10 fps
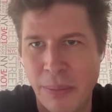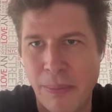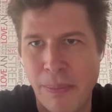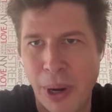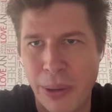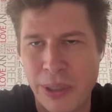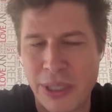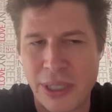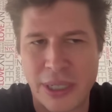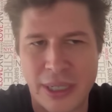
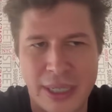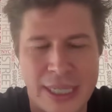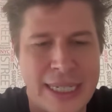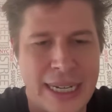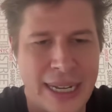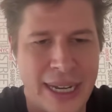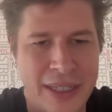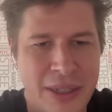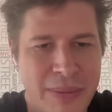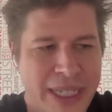most stuck
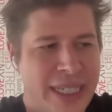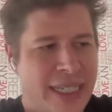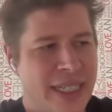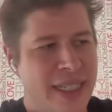out to me